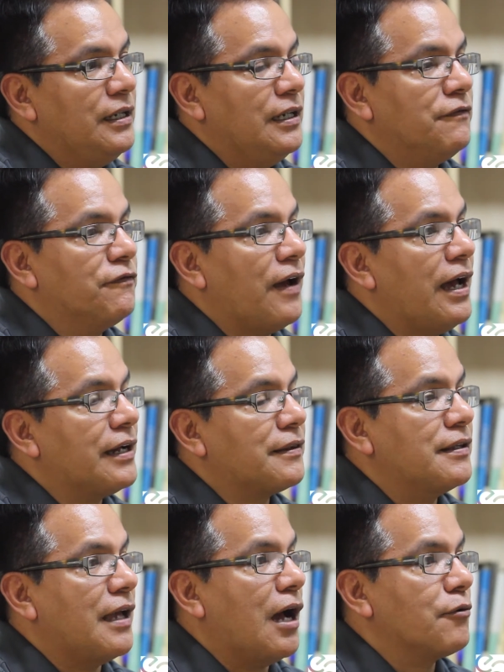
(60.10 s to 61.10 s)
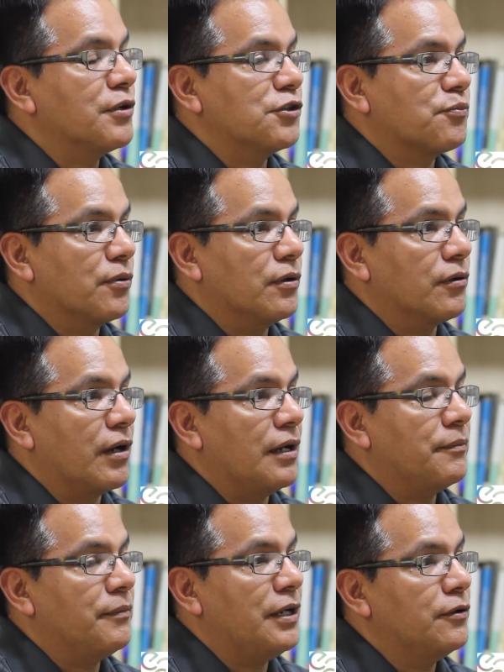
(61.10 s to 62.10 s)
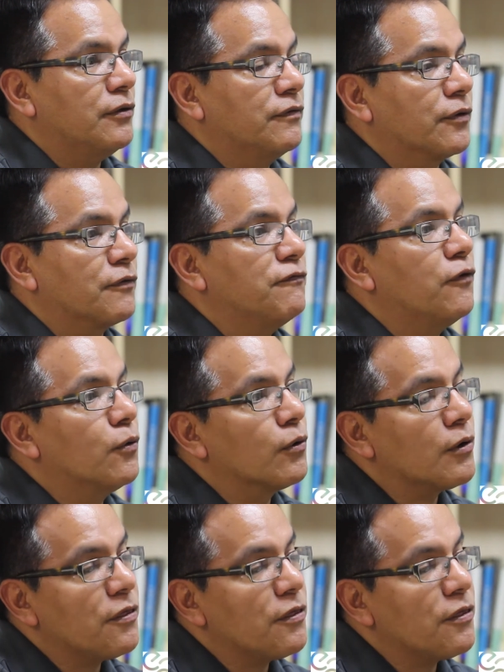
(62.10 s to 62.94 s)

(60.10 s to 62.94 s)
In fact, the outreach program made over four